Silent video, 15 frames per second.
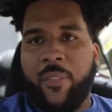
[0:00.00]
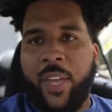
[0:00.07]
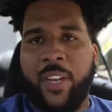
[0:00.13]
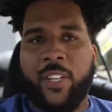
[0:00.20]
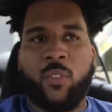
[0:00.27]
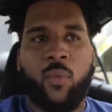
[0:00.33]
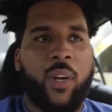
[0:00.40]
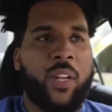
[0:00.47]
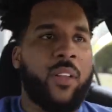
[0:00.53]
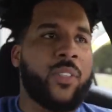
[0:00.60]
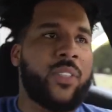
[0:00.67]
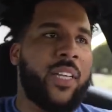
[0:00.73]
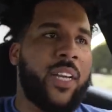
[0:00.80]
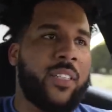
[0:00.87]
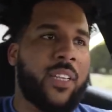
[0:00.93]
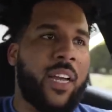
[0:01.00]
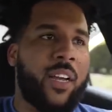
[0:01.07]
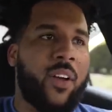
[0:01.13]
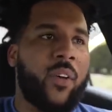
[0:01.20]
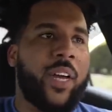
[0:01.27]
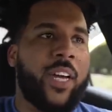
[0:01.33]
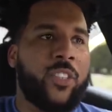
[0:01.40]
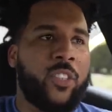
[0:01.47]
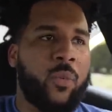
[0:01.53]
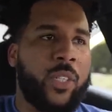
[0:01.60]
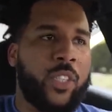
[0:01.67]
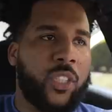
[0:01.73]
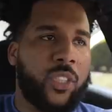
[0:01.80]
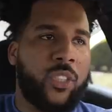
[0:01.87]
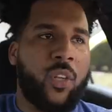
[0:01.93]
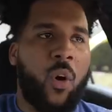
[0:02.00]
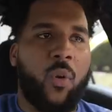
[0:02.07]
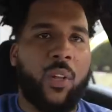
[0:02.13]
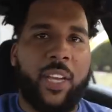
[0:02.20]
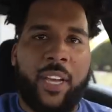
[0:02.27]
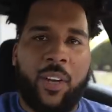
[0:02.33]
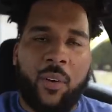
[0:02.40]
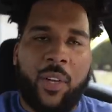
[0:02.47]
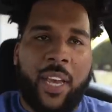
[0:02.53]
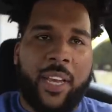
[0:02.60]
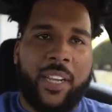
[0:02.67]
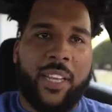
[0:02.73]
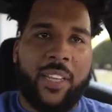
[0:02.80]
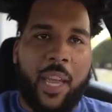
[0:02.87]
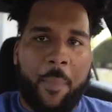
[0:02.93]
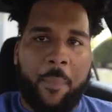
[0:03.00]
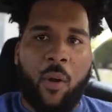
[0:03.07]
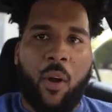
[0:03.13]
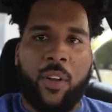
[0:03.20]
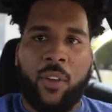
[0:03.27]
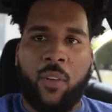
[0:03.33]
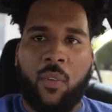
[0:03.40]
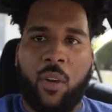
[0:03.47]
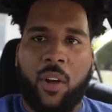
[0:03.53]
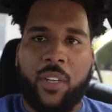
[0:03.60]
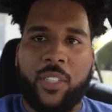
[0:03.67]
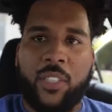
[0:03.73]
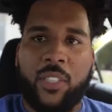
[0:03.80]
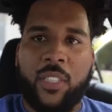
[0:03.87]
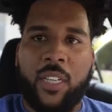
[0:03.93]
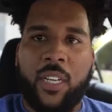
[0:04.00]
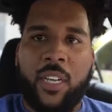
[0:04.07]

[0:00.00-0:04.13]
And it's one of those things like, okay, so we just stole a Hellcat in that parking garage.